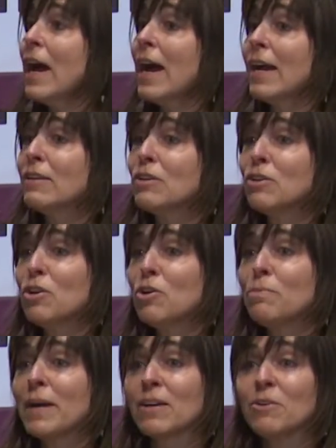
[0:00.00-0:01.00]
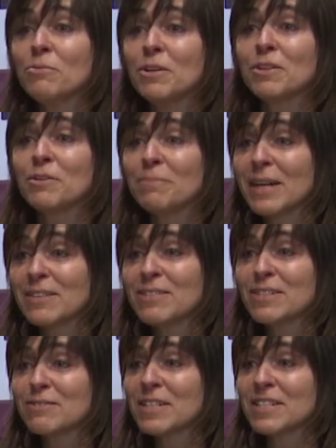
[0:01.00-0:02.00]
And you go back home with your
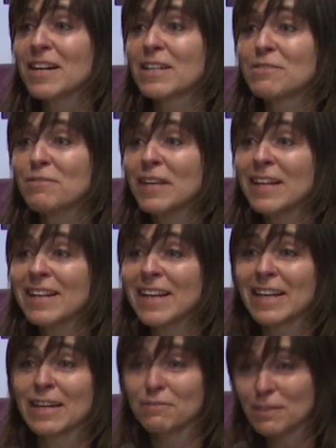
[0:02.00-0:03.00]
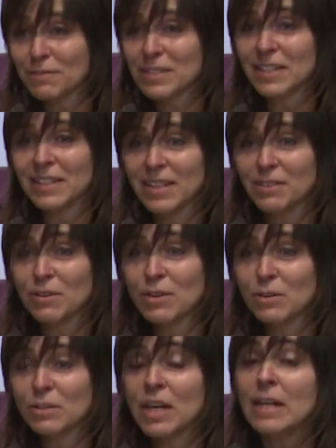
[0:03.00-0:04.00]
batteries recharged, feeling like a
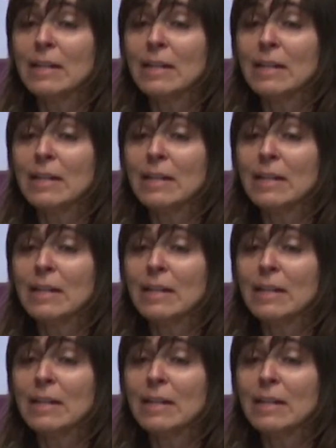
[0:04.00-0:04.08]
15-year-old.